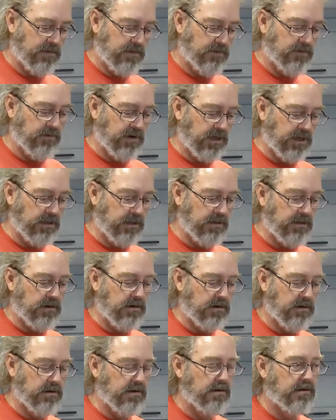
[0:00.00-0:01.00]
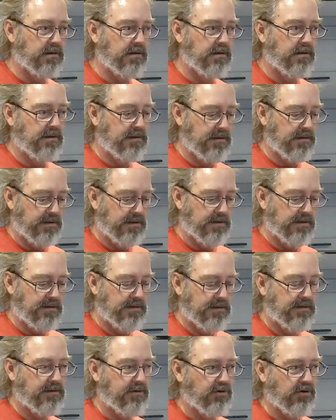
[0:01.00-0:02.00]
See what I did there?
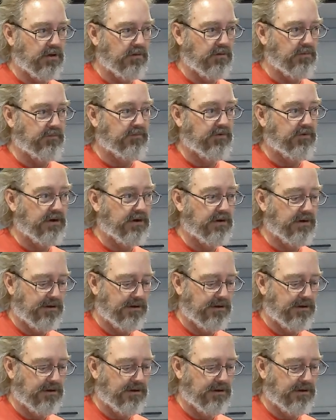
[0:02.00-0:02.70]
Cooking with fire.